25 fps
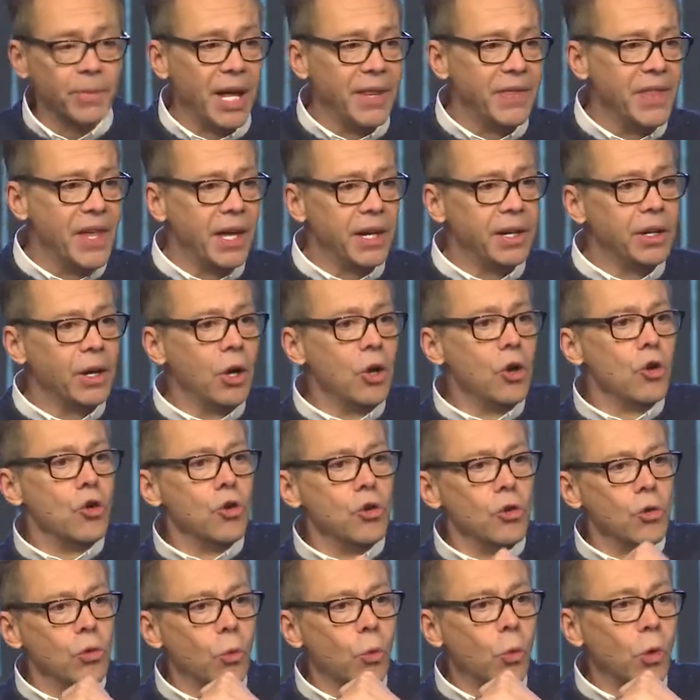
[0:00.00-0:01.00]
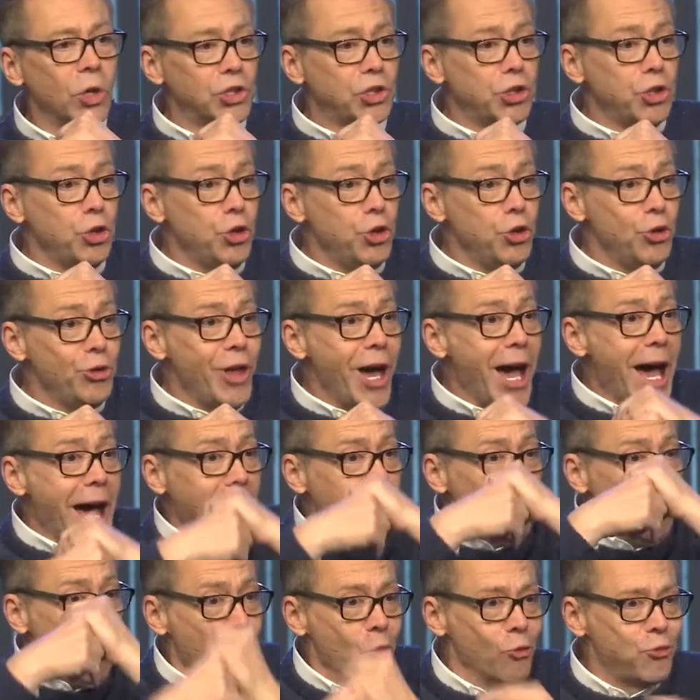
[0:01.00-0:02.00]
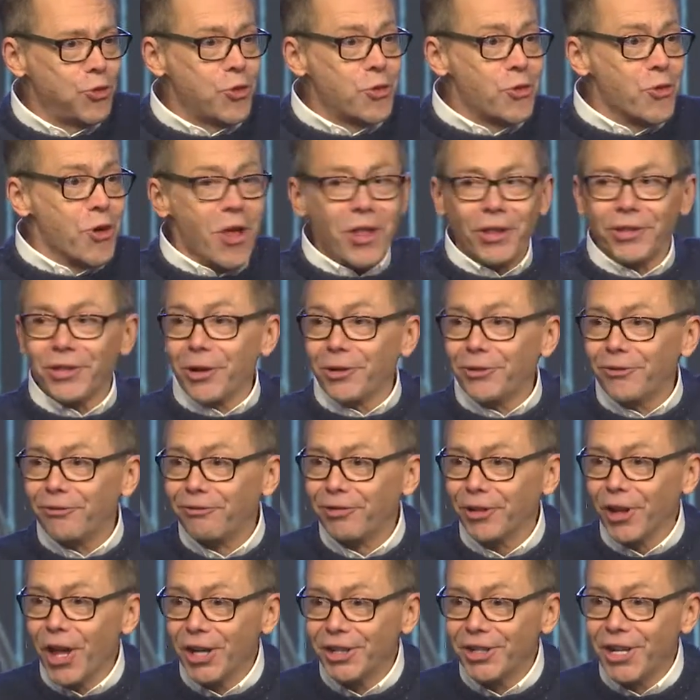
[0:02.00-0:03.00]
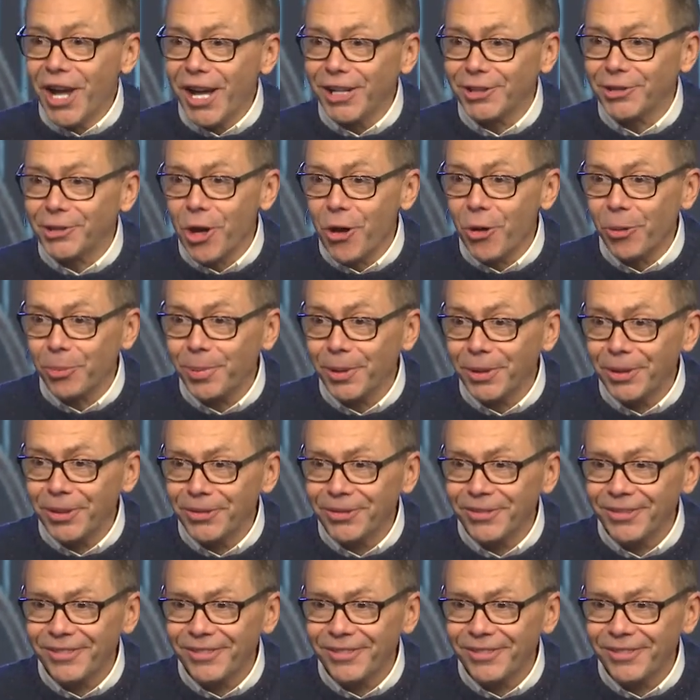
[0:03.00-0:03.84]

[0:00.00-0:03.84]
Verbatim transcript: And then once you do that, the floodgates open.